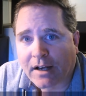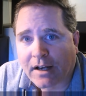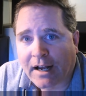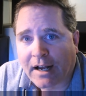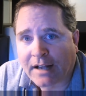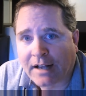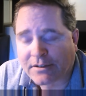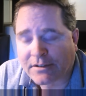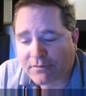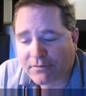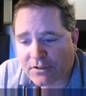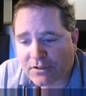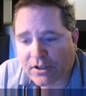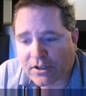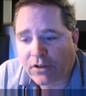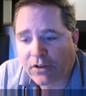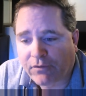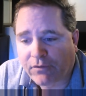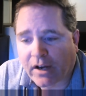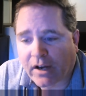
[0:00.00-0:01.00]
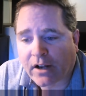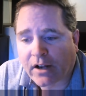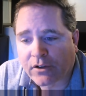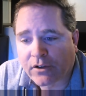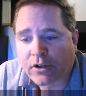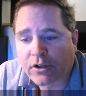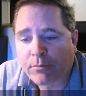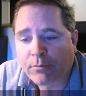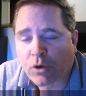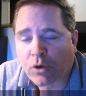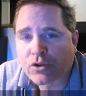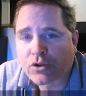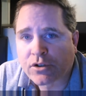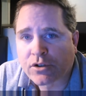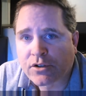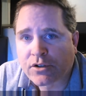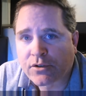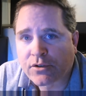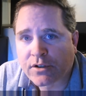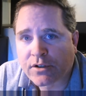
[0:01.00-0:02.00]
and still filed their
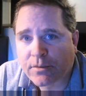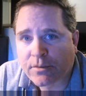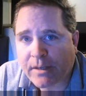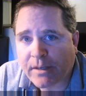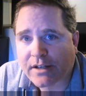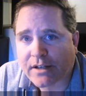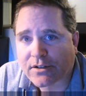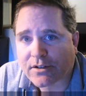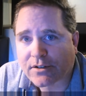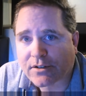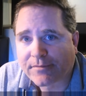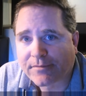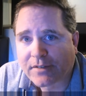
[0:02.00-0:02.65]
motion to dismiss.